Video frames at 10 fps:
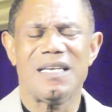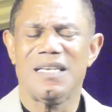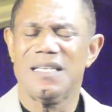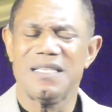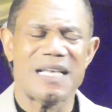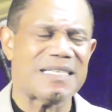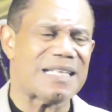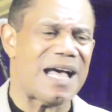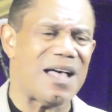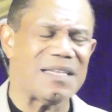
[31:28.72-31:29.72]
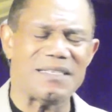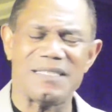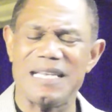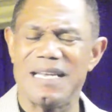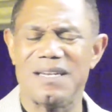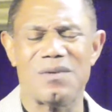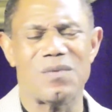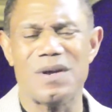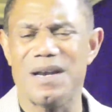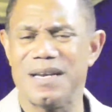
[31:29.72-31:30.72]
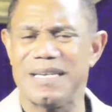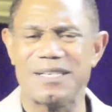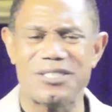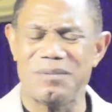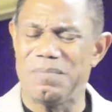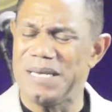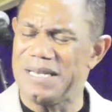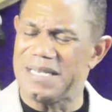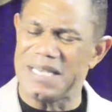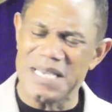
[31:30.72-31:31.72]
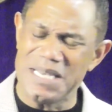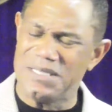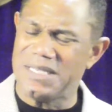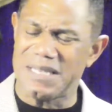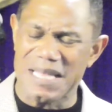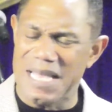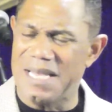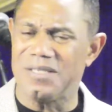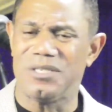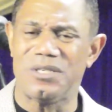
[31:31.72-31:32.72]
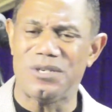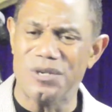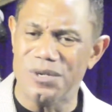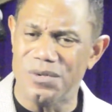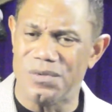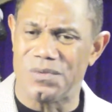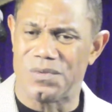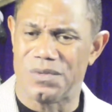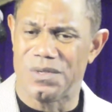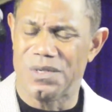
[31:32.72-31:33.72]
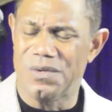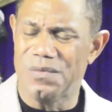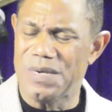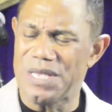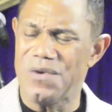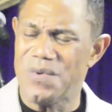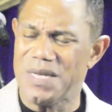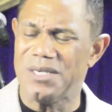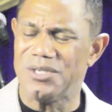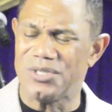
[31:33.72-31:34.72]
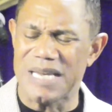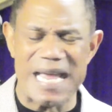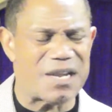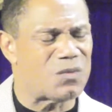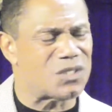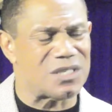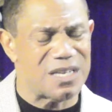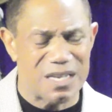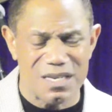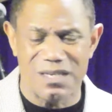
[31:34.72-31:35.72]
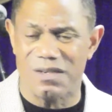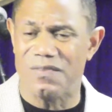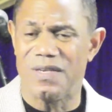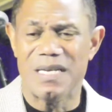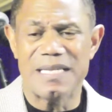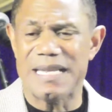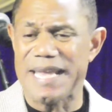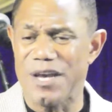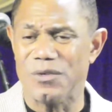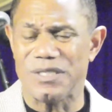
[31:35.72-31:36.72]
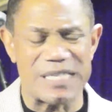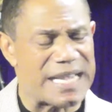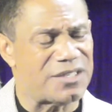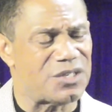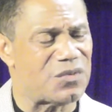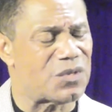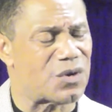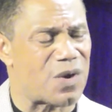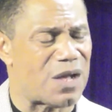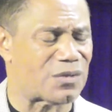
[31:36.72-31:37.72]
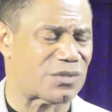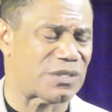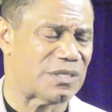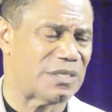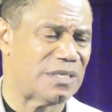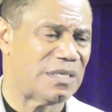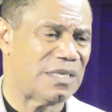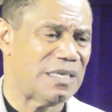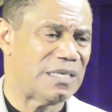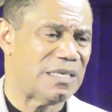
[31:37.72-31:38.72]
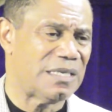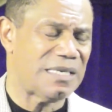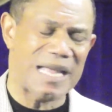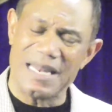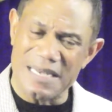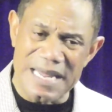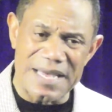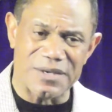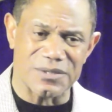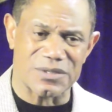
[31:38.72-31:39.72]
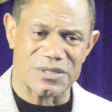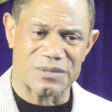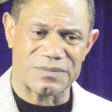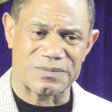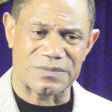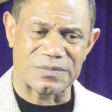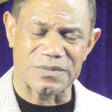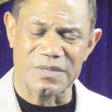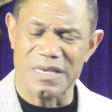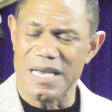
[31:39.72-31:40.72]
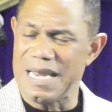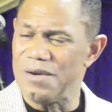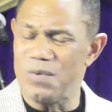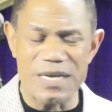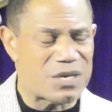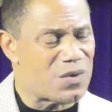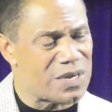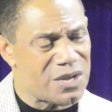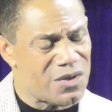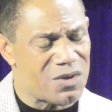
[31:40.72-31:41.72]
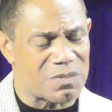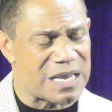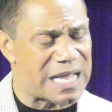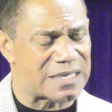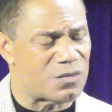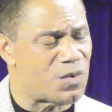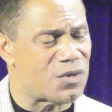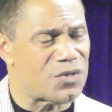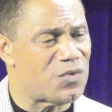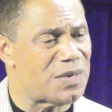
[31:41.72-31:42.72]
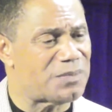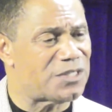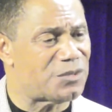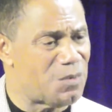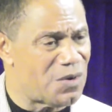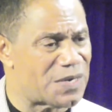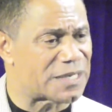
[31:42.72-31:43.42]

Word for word: That's all it's saying in the Word. That should be an easy thing to do when you understand it was love that held his hands on the cross, not nails. And it wasn't no alarm clock that woke you up this morning.